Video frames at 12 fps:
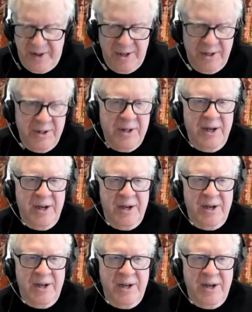that they'll
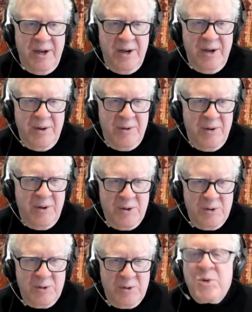
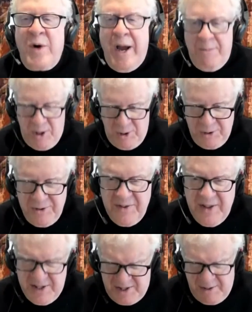grab a
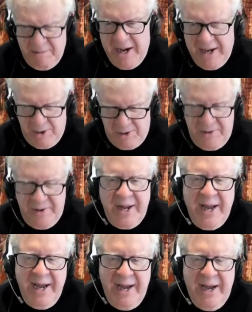hold of this, and many
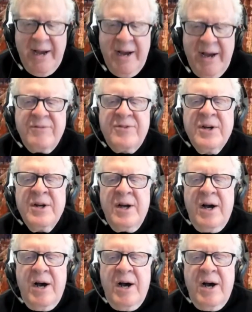already have.